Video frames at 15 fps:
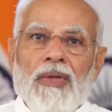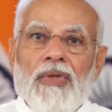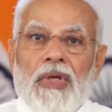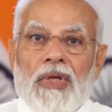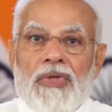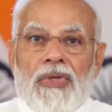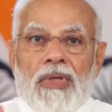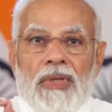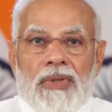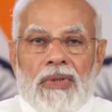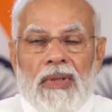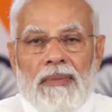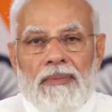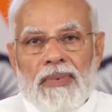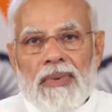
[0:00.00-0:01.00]
These
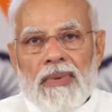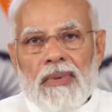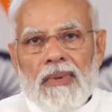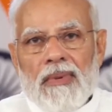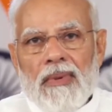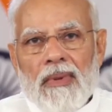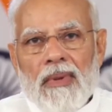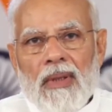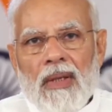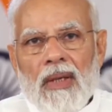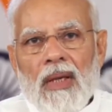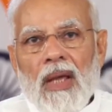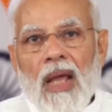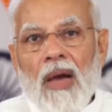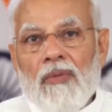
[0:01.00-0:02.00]
systems
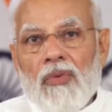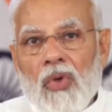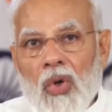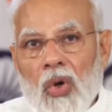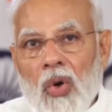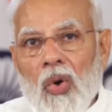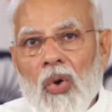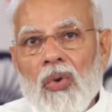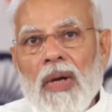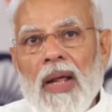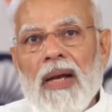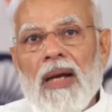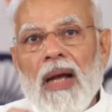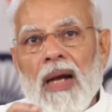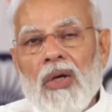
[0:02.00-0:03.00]
have known
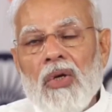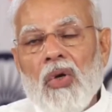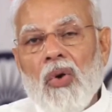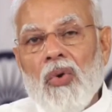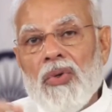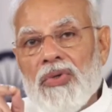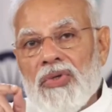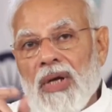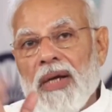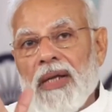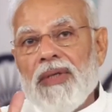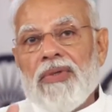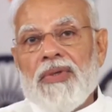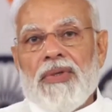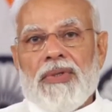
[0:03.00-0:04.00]
and unknown
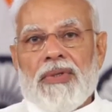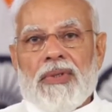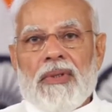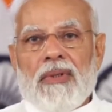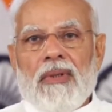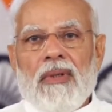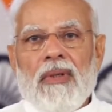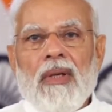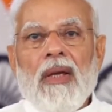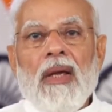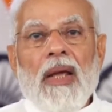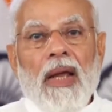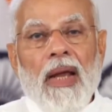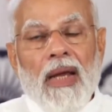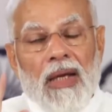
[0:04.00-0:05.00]
challenges,
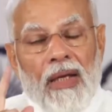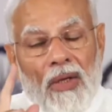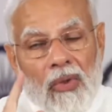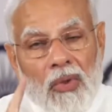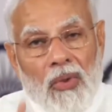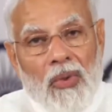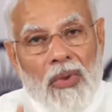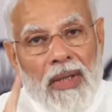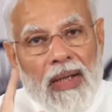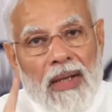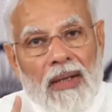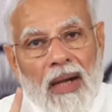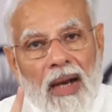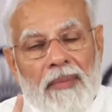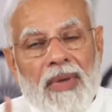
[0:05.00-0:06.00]

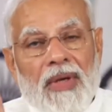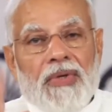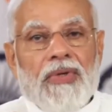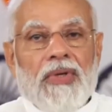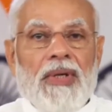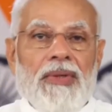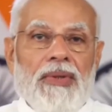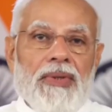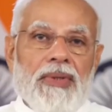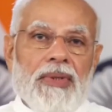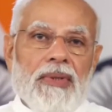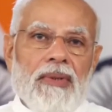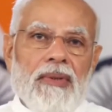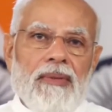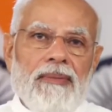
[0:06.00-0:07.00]
including climate
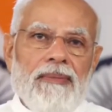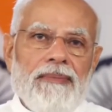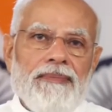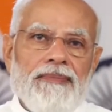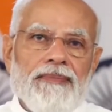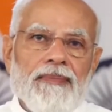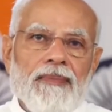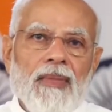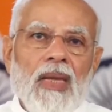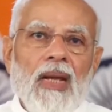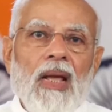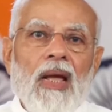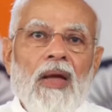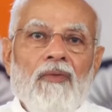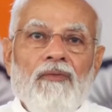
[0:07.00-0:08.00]
change.
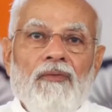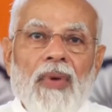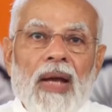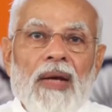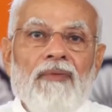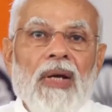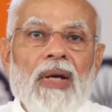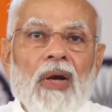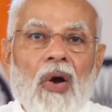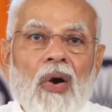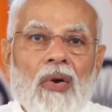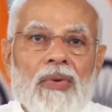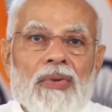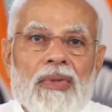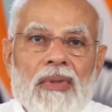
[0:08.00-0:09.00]
When we
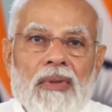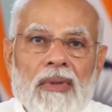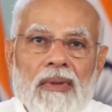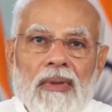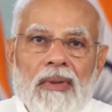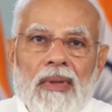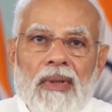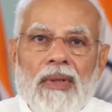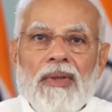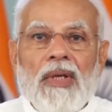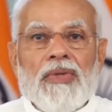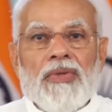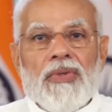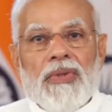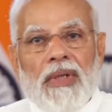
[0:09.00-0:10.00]
launched
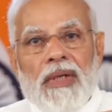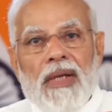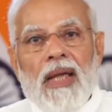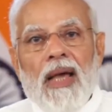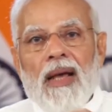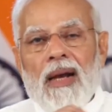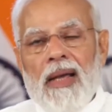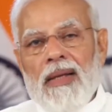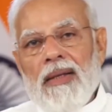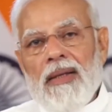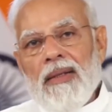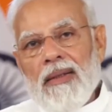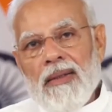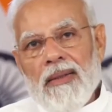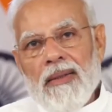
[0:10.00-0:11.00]
the
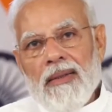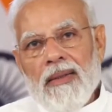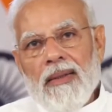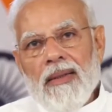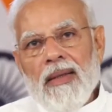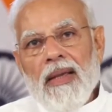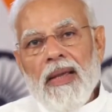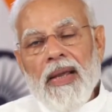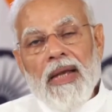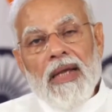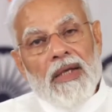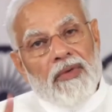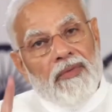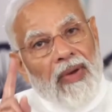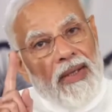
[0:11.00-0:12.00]
CDRI
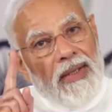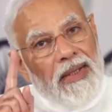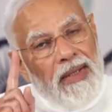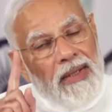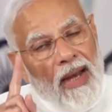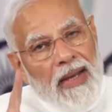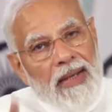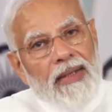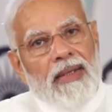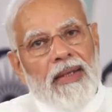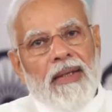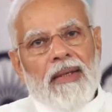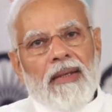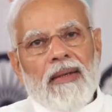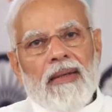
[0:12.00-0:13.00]
in
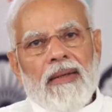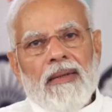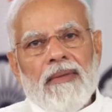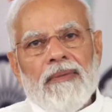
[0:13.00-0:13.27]
2019,